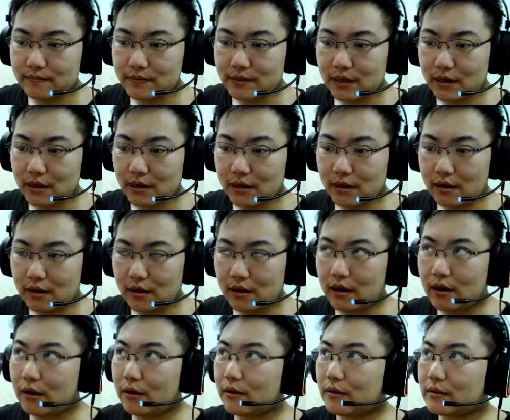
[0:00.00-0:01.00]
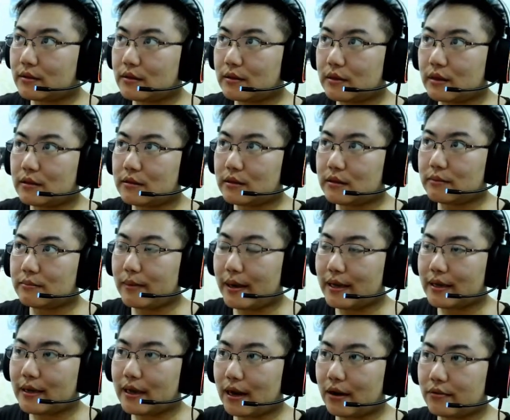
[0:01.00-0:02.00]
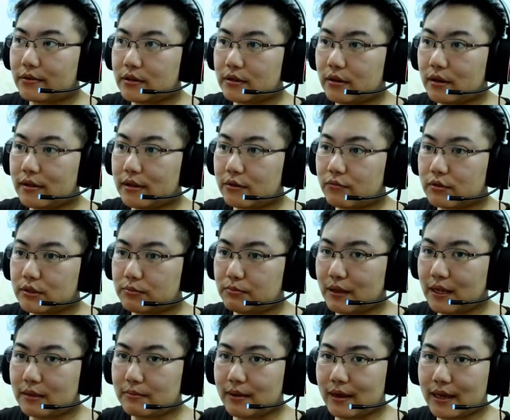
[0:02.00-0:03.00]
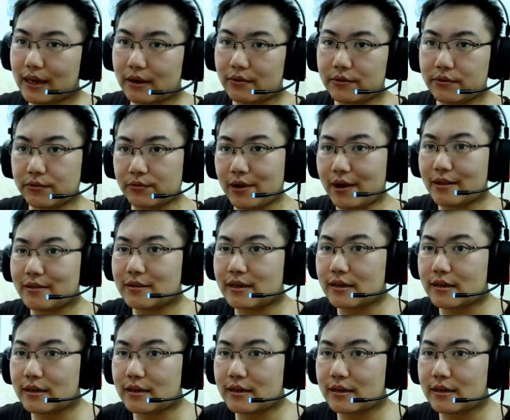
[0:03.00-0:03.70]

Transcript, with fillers: uh, the the main character I think was played by Cary Grant.